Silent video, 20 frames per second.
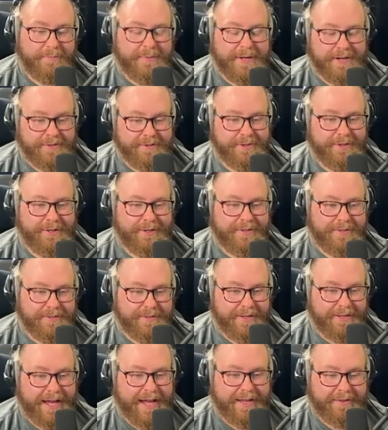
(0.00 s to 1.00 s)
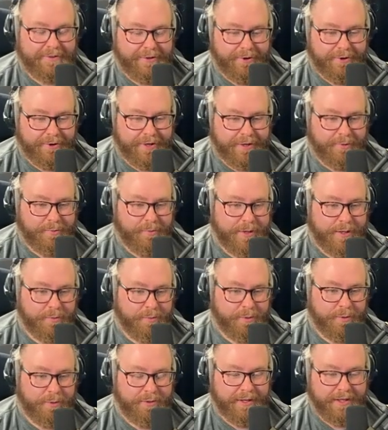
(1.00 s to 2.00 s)
but it's not as hard as one
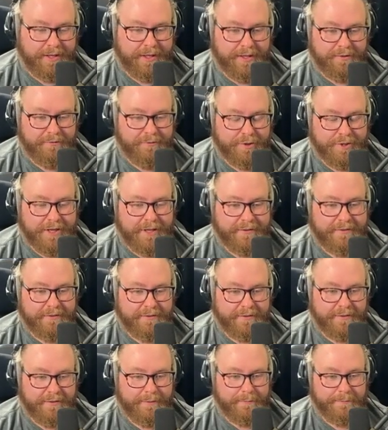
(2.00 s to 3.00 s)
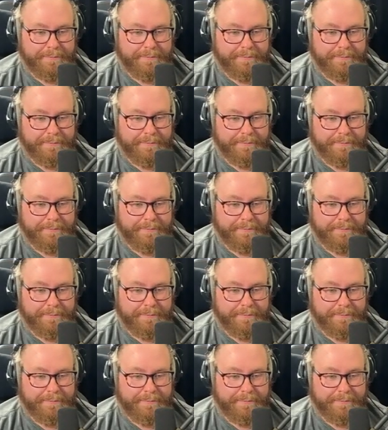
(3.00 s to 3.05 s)
would think if you just